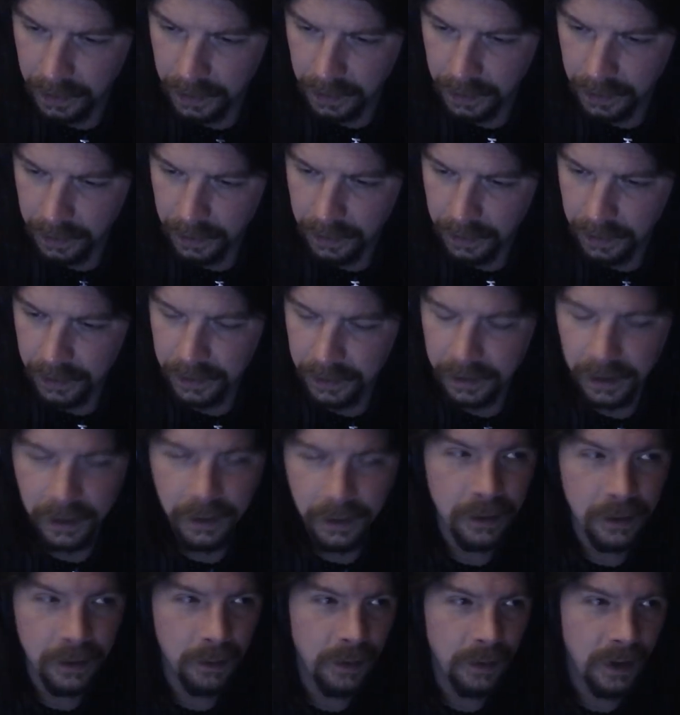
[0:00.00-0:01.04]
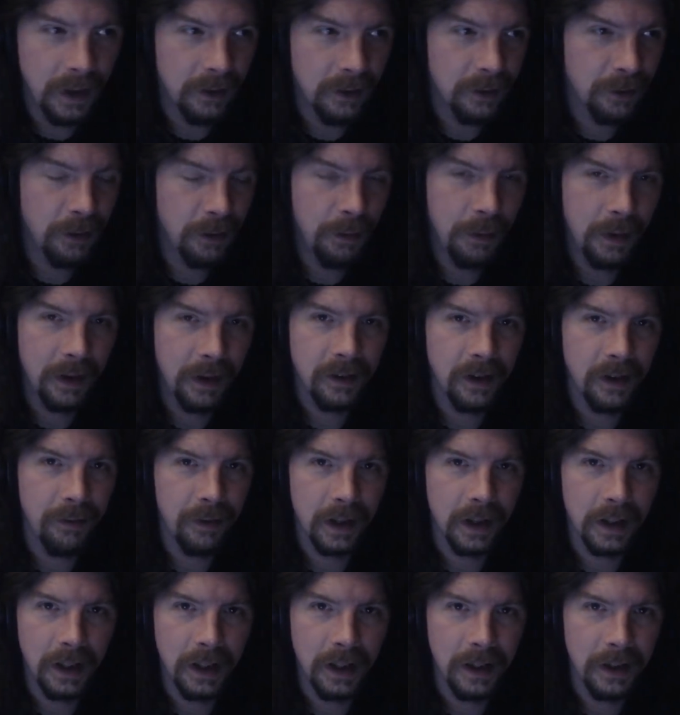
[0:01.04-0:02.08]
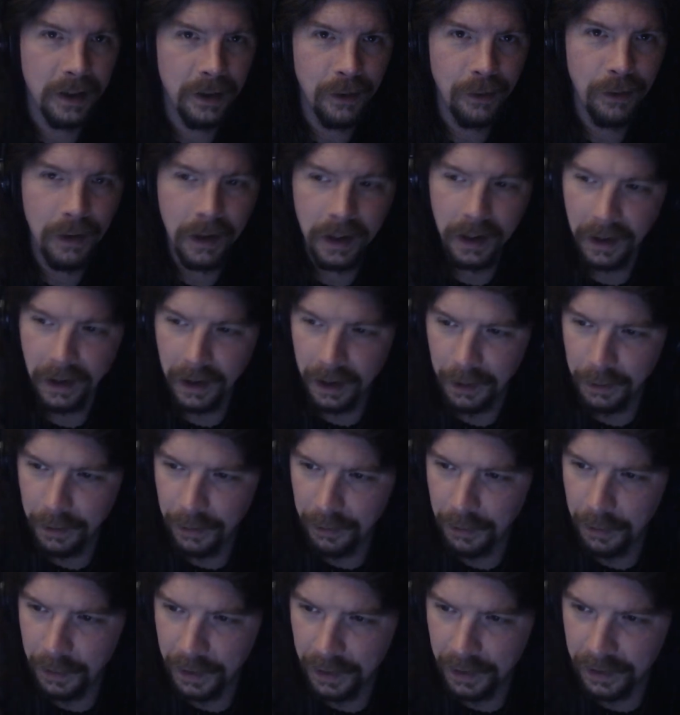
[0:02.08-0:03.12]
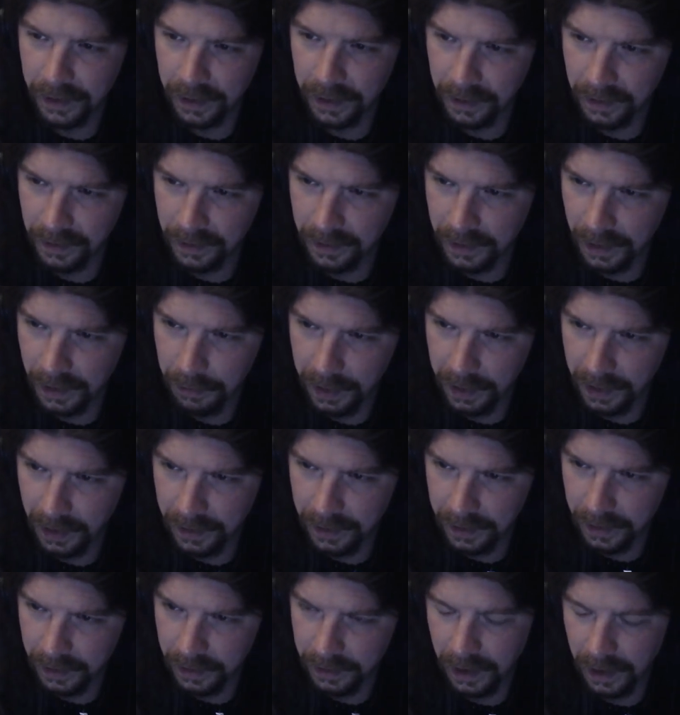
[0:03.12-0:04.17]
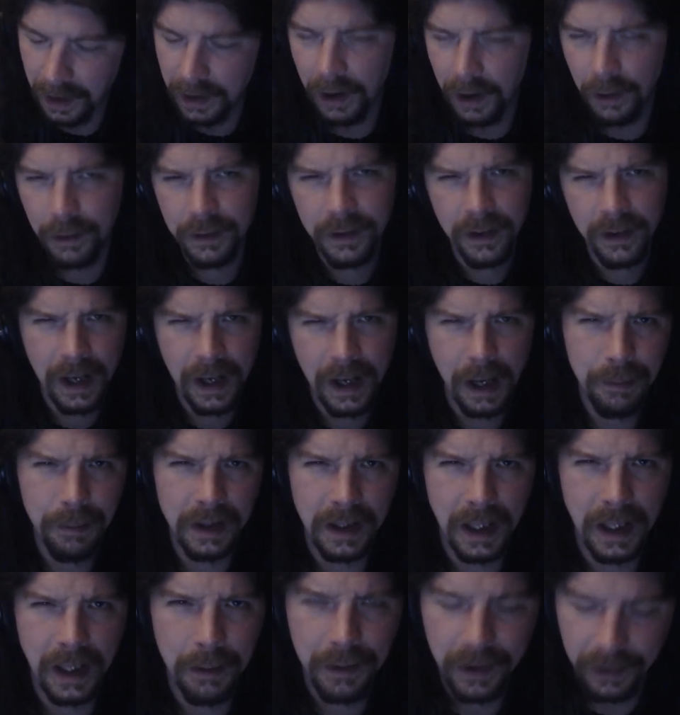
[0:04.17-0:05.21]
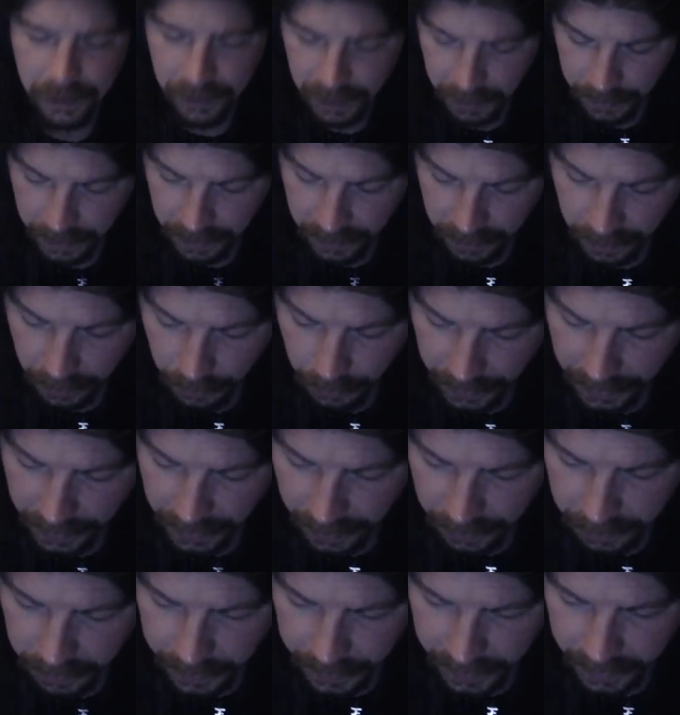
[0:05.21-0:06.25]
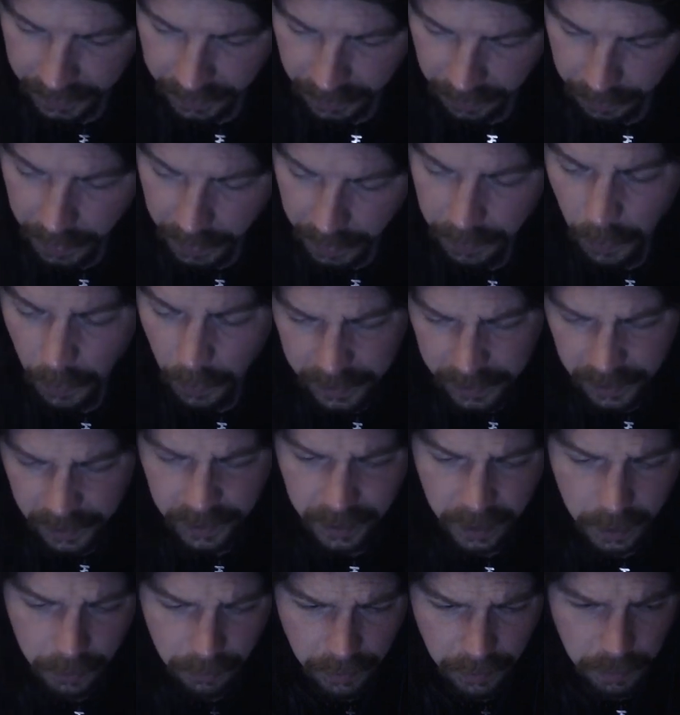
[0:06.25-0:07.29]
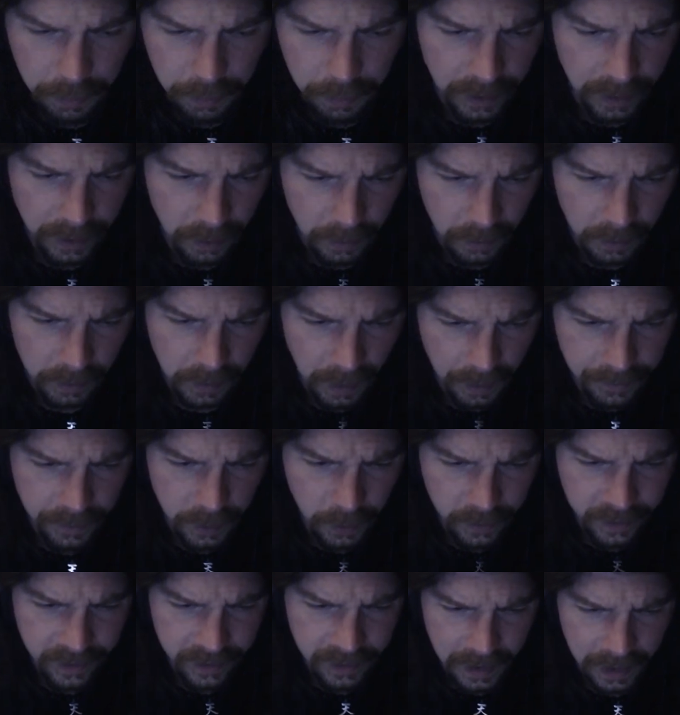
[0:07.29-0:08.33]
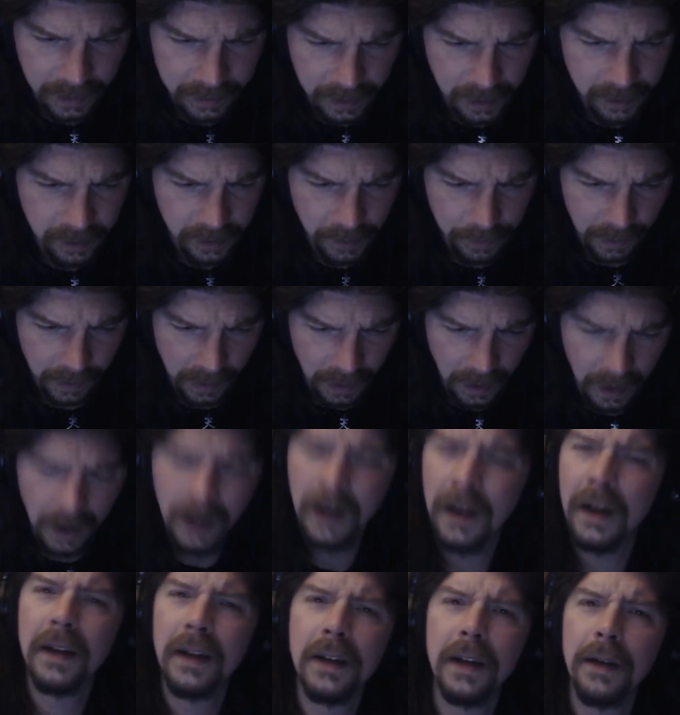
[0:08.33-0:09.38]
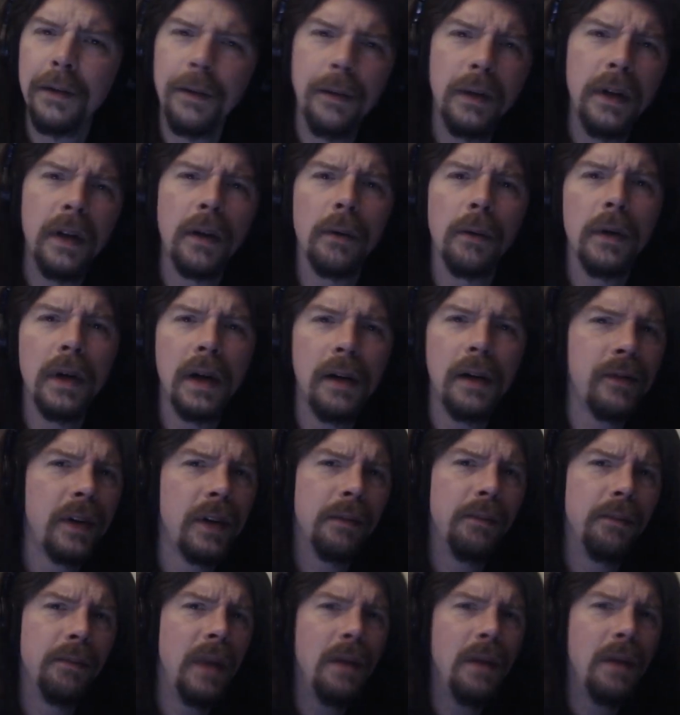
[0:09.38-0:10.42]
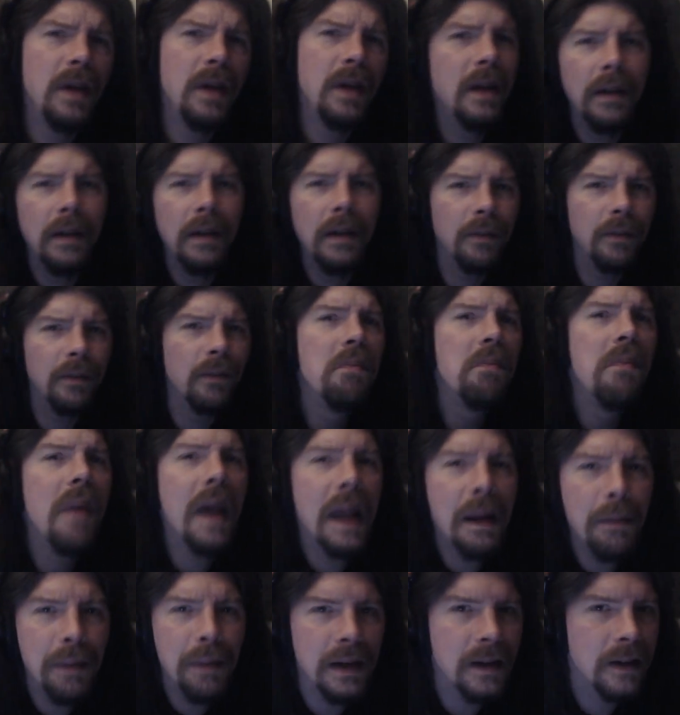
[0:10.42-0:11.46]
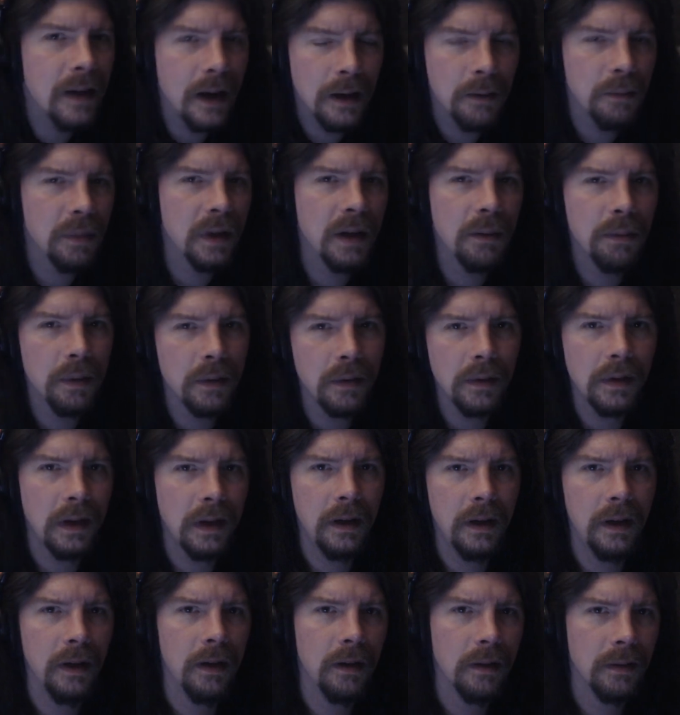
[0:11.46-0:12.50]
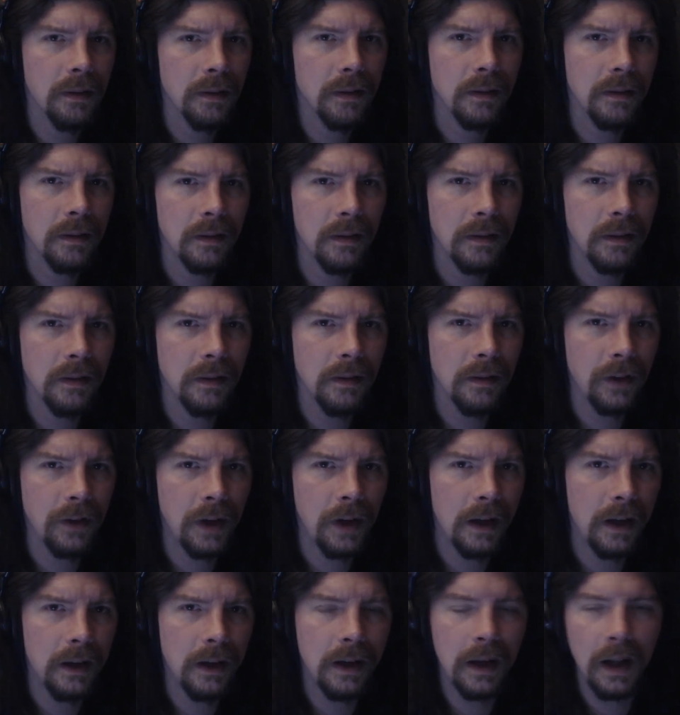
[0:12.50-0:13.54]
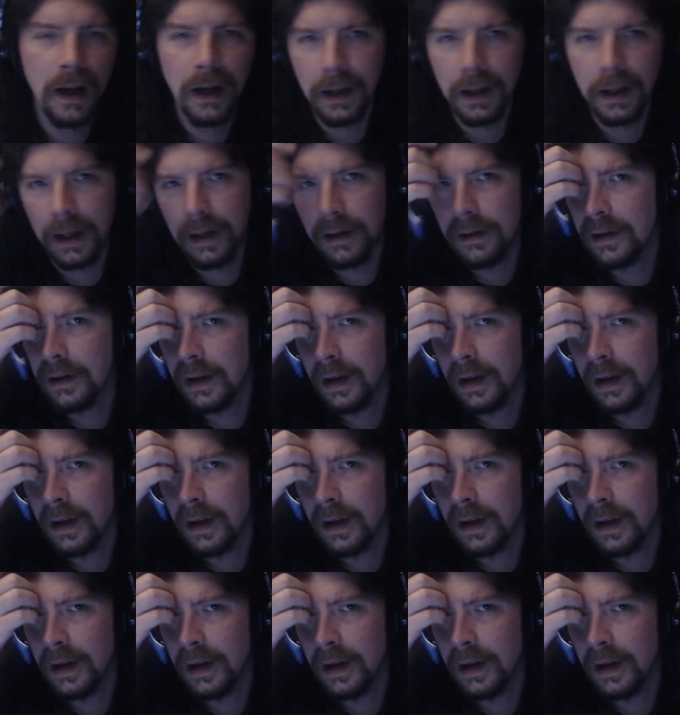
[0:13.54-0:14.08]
You guys got used to me streaming at 7 o'clock and drinking, and now everybody's like not paying attention. I know, it's the Yappie Lappy stream. Nobody cares about this. People watch this on the replay though. I've noticed that. That's something. Like, you know, we'll have like maybe 10 people in here chatting and hanging out.